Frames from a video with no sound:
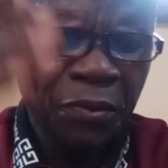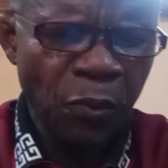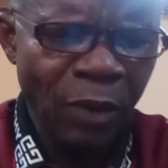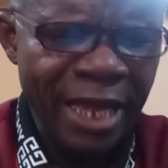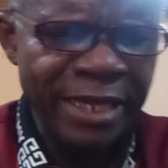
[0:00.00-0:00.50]

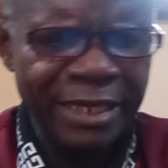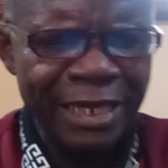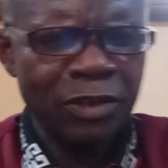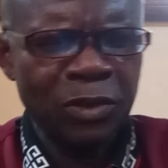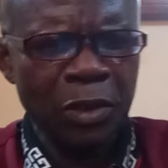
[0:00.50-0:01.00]
while
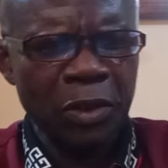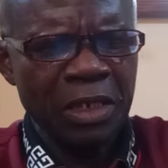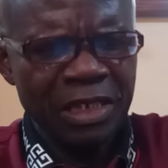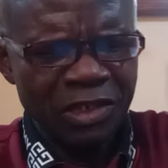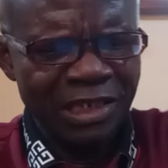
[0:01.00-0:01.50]
lecture
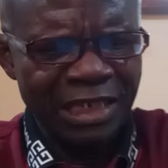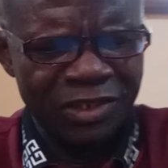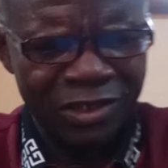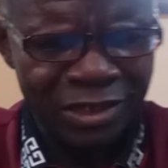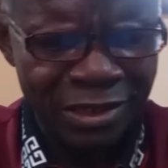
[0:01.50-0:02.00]

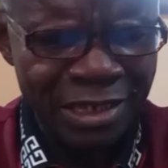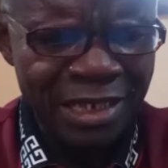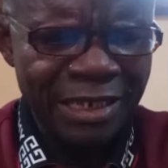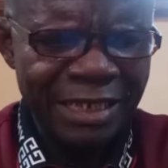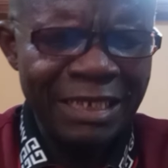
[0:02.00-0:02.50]
6
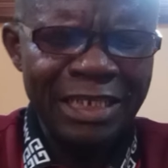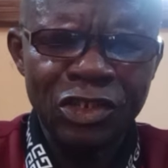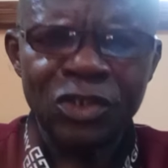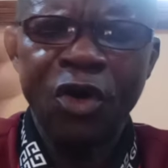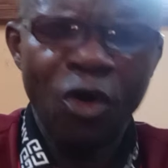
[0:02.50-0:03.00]

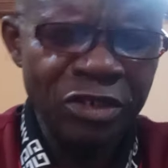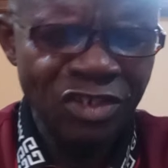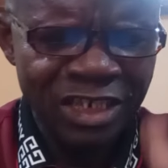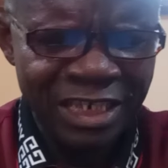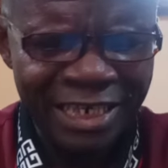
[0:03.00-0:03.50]
is on
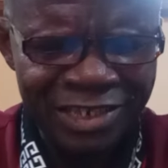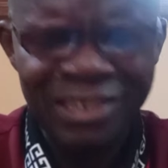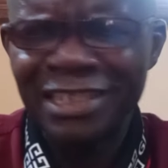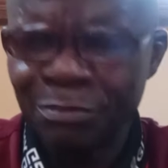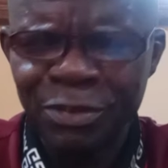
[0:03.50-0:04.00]

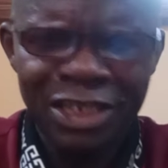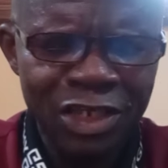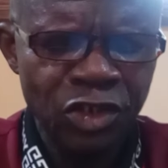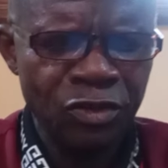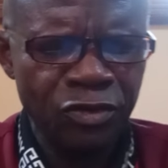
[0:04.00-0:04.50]
stress
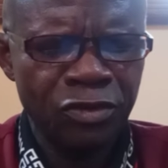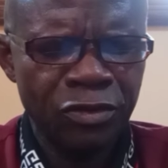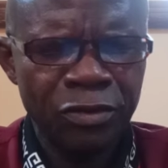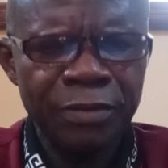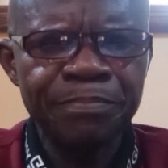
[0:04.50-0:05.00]

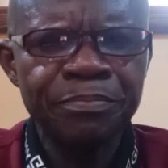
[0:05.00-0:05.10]
implications.